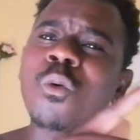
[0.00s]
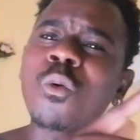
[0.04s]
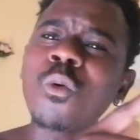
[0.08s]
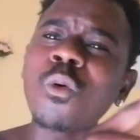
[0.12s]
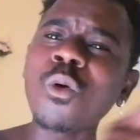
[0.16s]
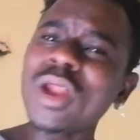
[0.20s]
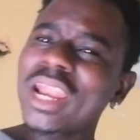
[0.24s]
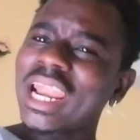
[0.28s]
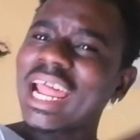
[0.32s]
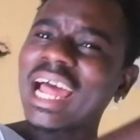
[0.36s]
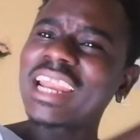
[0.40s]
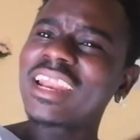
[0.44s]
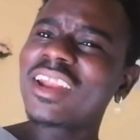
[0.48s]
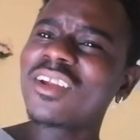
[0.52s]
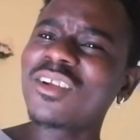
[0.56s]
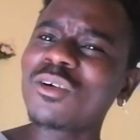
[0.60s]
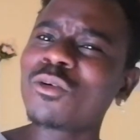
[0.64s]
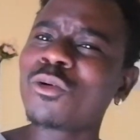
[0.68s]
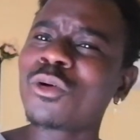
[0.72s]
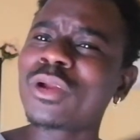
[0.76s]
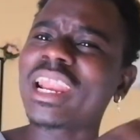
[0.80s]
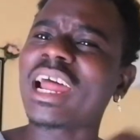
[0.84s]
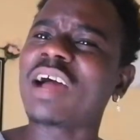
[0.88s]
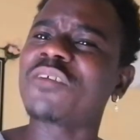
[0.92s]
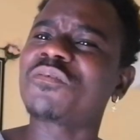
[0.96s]
When
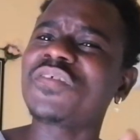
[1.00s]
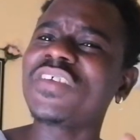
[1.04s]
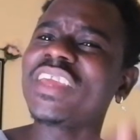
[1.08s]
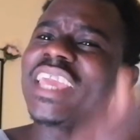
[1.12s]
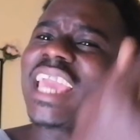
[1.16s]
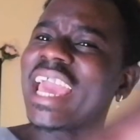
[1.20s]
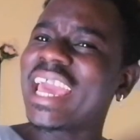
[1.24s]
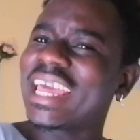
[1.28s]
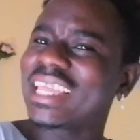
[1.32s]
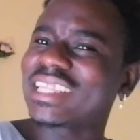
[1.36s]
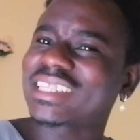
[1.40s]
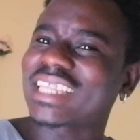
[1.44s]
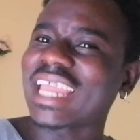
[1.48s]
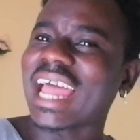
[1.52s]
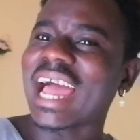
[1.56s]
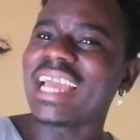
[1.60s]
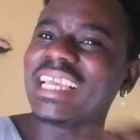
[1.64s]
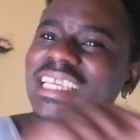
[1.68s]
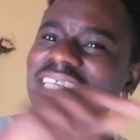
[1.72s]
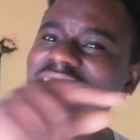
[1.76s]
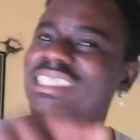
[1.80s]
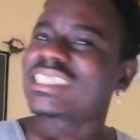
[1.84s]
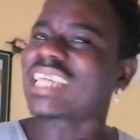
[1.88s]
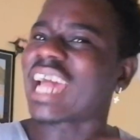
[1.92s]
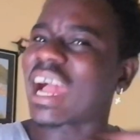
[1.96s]
I feel
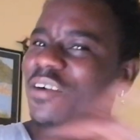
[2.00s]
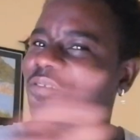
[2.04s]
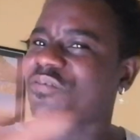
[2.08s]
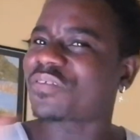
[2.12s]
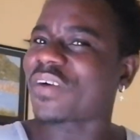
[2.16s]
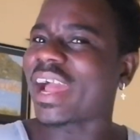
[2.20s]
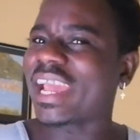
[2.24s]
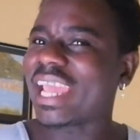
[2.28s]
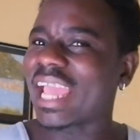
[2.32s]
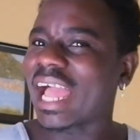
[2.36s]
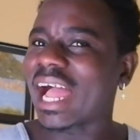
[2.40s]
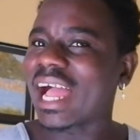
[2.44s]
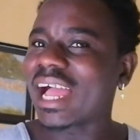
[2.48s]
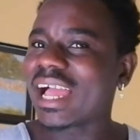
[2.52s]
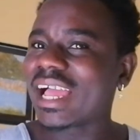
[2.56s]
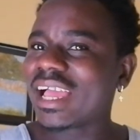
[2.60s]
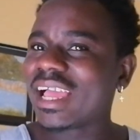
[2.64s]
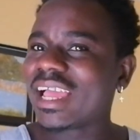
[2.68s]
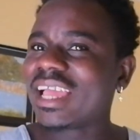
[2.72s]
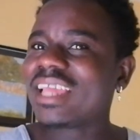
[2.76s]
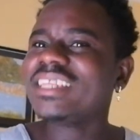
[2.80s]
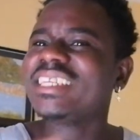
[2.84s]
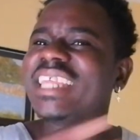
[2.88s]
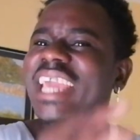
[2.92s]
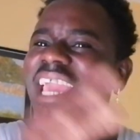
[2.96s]
enter inside fire,
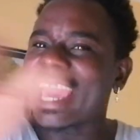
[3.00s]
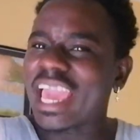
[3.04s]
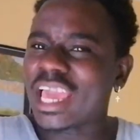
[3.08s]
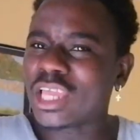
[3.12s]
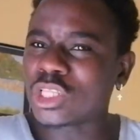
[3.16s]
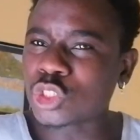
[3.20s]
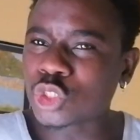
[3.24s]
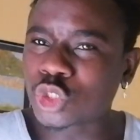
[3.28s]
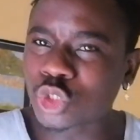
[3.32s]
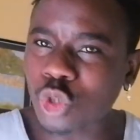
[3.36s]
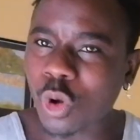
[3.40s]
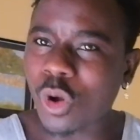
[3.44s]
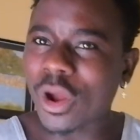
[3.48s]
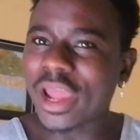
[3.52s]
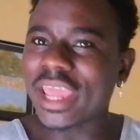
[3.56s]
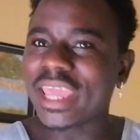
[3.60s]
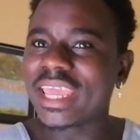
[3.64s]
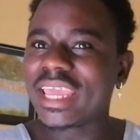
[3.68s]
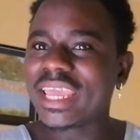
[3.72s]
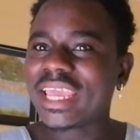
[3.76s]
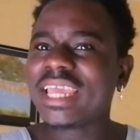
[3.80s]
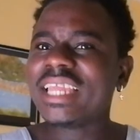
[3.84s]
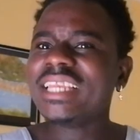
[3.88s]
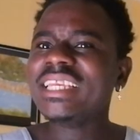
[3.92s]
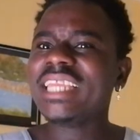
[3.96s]
they enjoy.
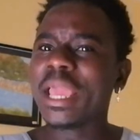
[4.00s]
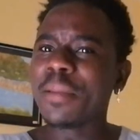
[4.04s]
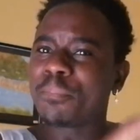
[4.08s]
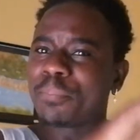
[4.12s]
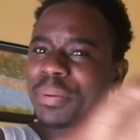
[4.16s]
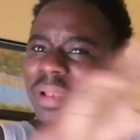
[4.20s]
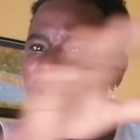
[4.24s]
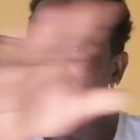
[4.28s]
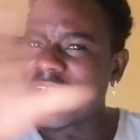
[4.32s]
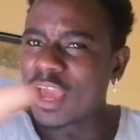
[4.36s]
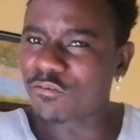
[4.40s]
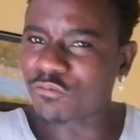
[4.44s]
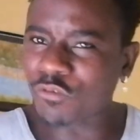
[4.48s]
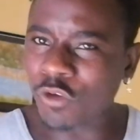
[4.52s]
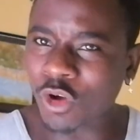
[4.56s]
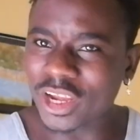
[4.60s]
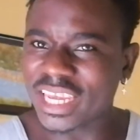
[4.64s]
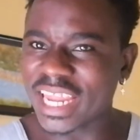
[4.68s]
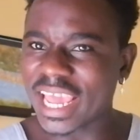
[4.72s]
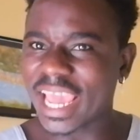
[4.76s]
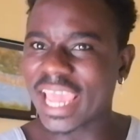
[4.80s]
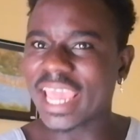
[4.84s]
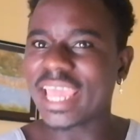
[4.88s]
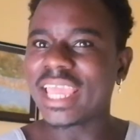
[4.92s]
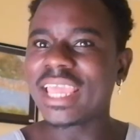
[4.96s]
They play for
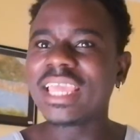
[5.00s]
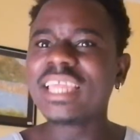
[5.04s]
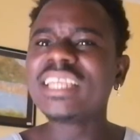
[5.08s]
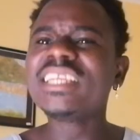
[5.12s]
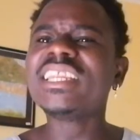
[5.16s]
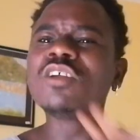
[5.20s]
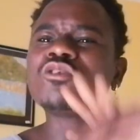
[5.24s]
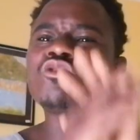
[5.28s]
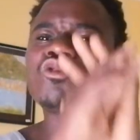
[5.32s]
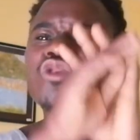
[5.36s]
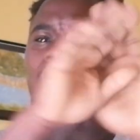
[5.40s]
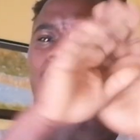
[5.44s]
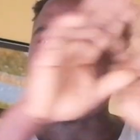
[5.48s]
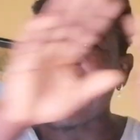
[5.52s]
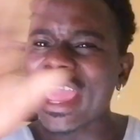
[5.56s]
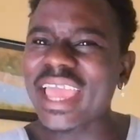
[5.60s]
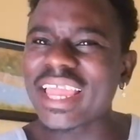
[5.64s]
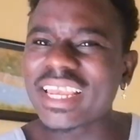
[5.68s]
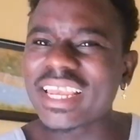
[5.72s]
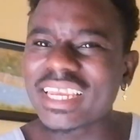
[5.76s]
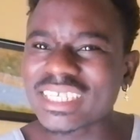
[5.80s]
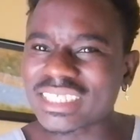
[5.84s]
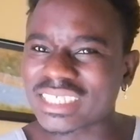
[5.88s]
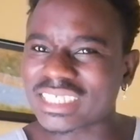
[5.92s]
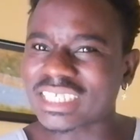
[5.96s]
them. They do
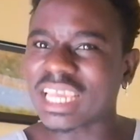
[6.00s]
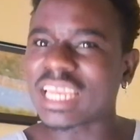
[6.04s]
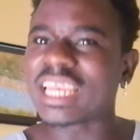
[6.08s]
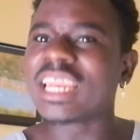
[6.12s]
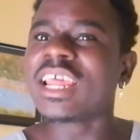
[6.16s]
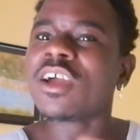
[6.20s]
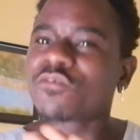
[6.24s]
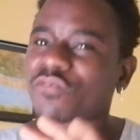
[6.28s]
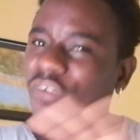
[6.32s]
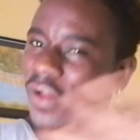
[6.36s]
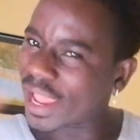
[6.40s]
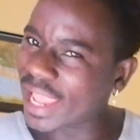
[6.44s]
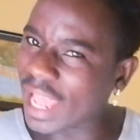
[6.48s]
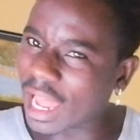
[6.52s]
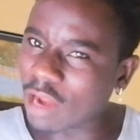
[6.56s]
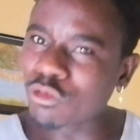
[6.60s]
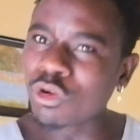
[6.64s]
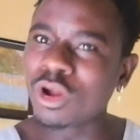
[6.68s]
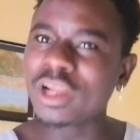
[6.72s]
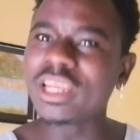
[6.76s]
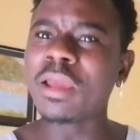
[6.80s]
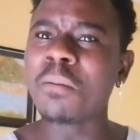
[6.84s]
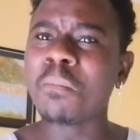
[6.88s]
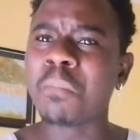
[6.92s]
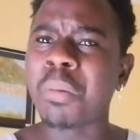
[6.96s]
anything. Fire
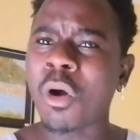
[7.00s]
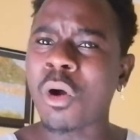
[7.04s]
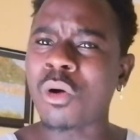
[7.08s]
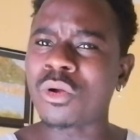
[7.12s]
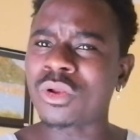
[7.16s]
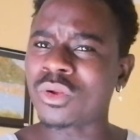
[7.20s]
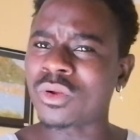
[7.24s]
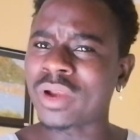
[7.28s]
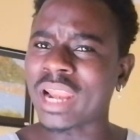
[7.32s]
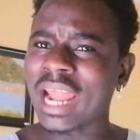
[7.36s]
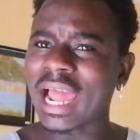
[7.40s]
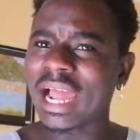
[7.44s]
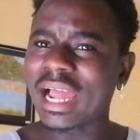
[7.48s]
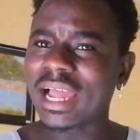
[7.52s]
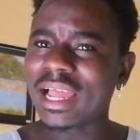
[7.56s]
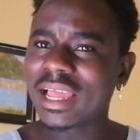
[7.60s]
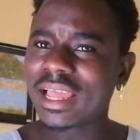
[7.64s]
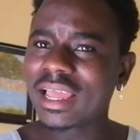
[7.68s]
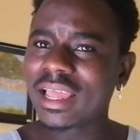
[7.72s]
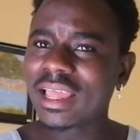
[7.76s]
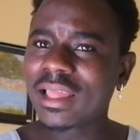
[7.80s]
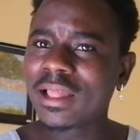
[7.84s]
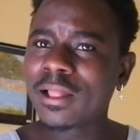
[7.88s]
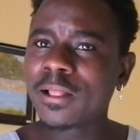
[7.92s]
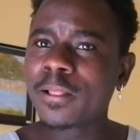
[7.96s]
no they burn una.
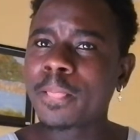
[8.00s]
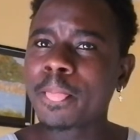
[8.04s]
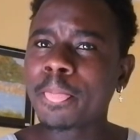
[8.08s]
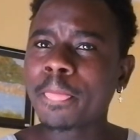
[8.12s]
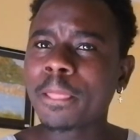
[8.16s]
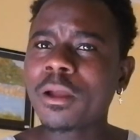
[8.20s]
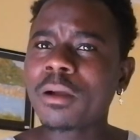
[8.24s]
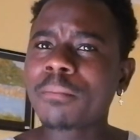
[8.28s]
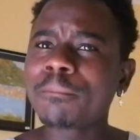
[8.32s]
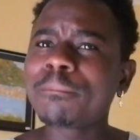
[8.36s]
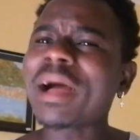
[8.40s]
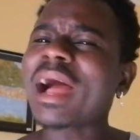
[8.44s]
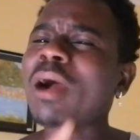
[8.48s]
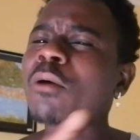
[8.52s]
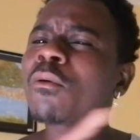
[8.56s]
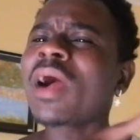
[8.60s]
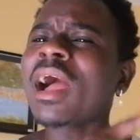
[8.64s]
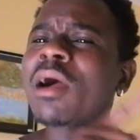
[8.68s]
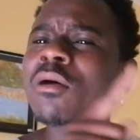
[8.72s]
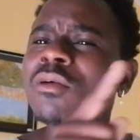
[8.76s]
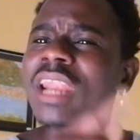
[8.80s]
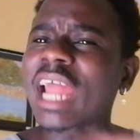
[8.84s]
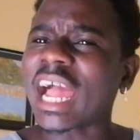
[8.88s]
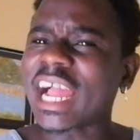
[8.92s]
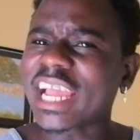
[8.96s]
But
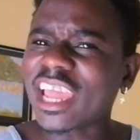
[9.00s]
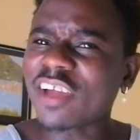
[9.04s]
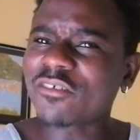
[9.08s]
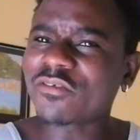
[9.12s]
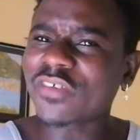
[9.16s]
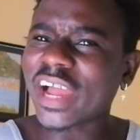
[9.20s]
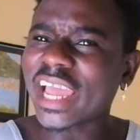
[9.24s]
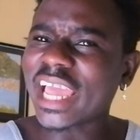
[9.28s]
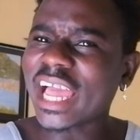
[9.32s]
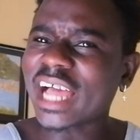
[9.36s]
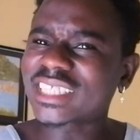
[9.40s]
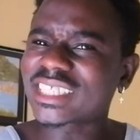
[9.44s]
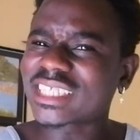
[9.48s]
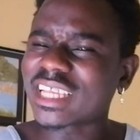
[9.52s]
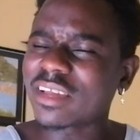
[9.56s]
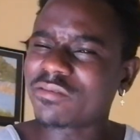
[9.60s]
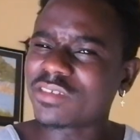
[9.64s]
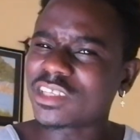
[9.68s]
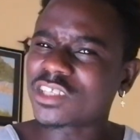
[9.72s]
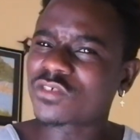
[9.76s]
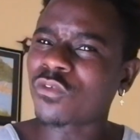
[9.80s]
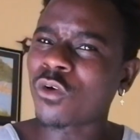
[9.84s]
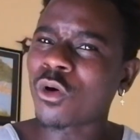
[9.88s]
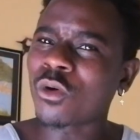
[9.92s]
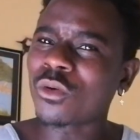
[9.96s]
why una get fire
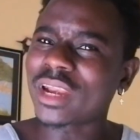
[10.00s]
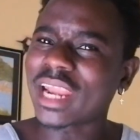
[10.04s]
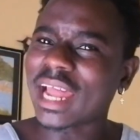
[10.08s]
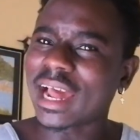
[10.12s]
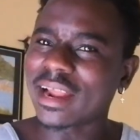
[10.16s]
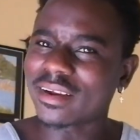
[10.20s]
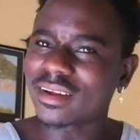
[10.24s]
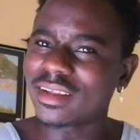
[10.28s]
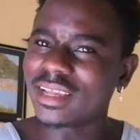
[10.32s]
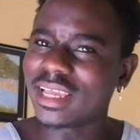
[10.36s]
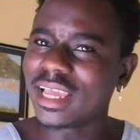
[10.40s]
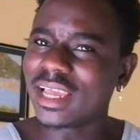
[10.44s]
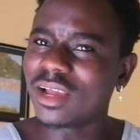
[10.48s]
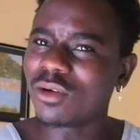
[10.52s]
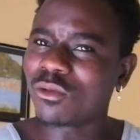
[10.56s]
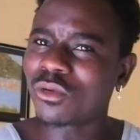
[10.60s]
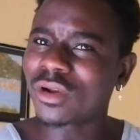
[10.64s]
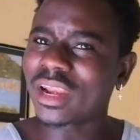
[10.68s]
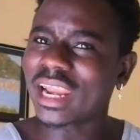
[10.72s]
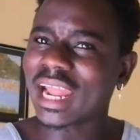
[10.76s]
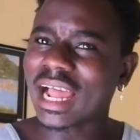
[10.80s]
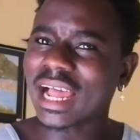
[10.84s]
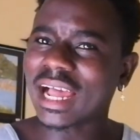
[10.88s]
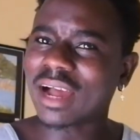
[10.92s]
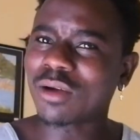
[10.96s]
service for
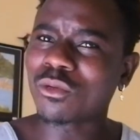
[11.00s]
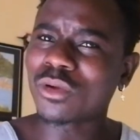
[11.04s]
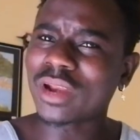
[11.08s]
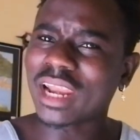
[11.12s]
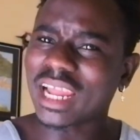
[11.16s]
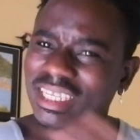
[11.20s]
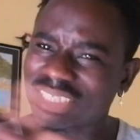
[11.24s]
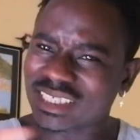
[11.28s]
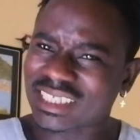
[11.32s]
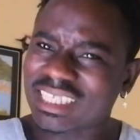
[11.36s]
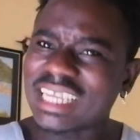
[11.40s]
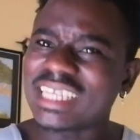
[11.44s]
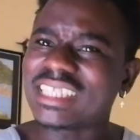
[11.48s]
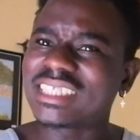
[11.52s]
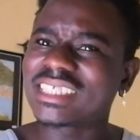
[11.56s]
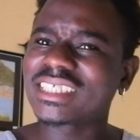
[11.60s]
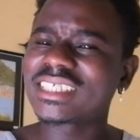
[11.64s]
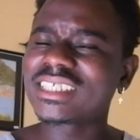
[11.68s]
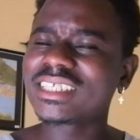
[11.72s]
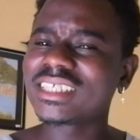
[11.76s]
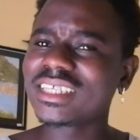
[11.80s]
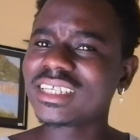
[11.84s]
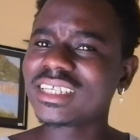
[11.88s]
una state?